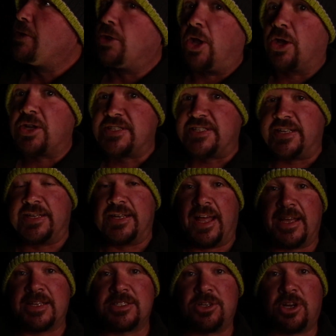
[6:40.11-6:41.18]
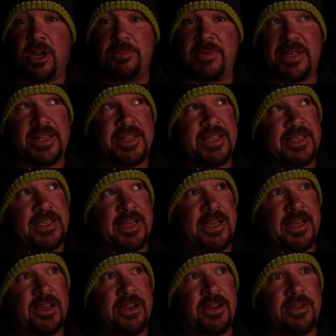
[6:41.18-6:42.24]
Like I said last time in
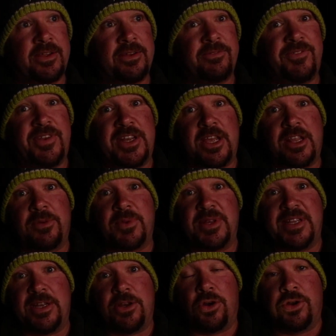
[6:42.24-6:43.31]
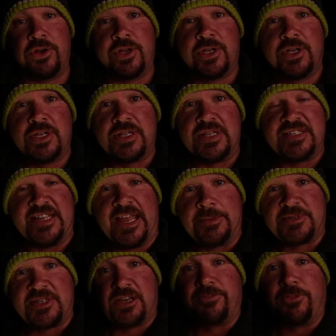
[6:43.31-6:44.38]
the video that we did on the
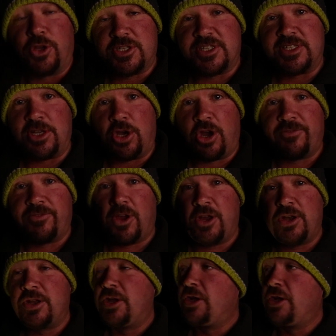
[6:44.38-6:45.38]
Samsung versus the iPhone,